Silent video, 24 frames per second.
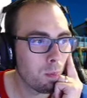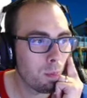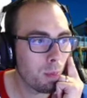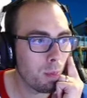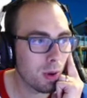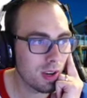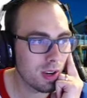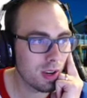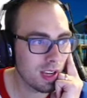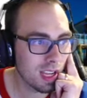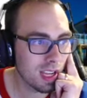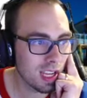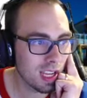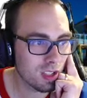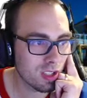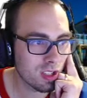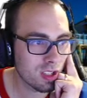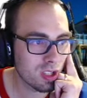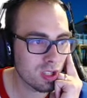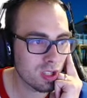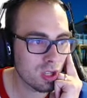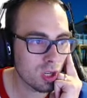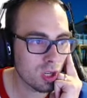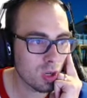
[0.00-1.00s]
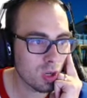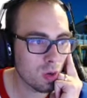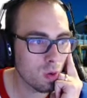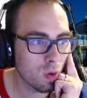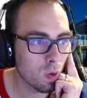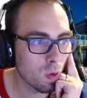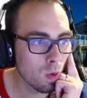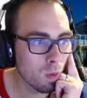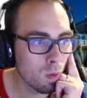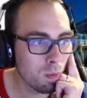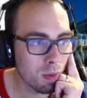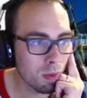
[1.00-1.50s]
but it's
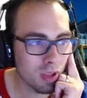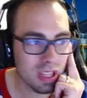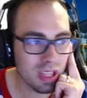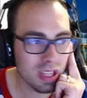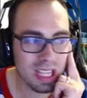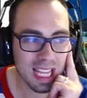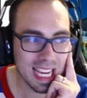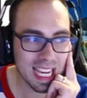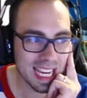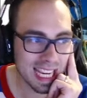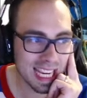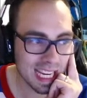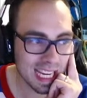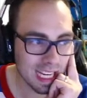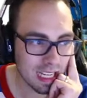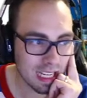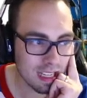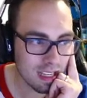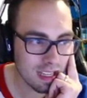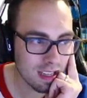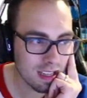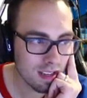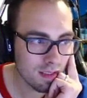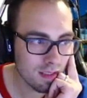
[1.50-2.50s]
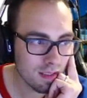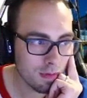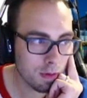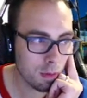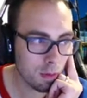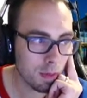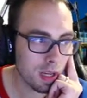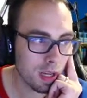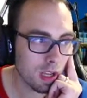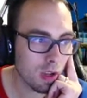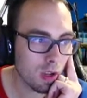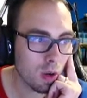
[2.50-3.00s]
too plain for
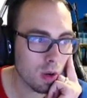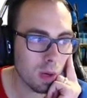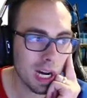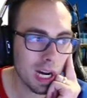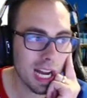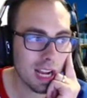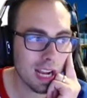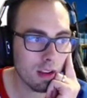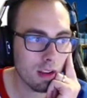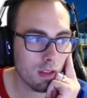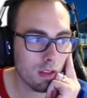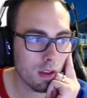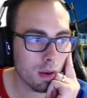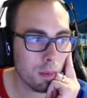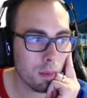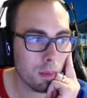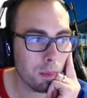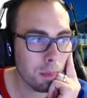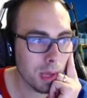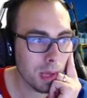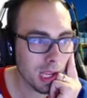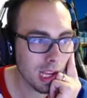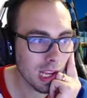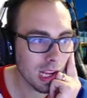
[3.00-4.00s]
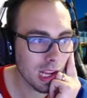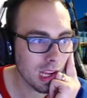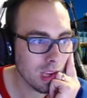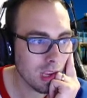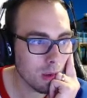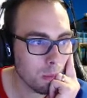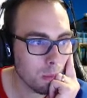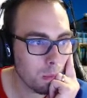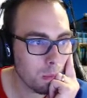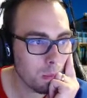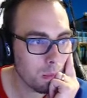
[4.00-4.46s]
me to go higher than a B.